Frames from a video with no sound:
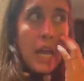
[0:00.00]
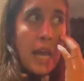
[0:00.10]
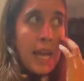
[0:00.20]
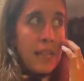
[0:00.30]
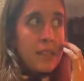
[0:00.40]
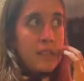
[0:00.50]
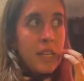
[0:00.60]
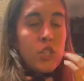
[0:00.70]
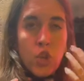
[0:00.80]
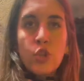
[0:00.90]
And
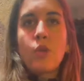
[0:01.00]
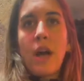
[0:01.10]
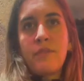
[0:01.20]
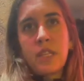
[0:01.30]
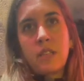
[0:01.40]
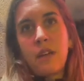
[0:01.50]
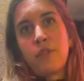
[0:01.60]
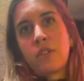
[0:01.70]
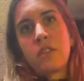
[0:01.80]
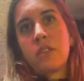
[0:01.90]
it's good to have this
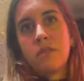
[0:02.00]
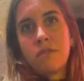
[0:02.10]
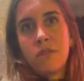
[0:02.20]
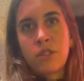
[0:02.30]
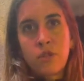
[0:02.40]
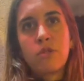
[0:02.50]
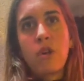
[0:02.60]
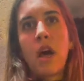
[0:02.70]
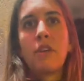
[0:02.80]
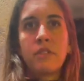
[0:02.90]
diversity. It's good
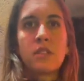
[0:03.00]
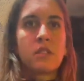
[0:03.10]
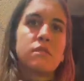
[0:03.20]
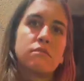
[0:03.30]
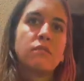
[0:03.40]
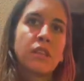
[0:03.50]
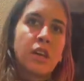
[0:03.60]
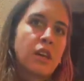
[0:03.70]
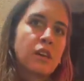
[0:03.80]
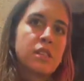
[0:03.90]
to have this.
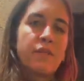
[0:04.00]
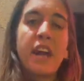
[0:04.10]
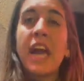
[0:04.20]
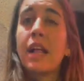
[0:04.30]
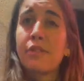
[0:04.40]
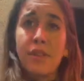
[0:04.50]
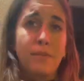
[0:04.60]
It's very healthy.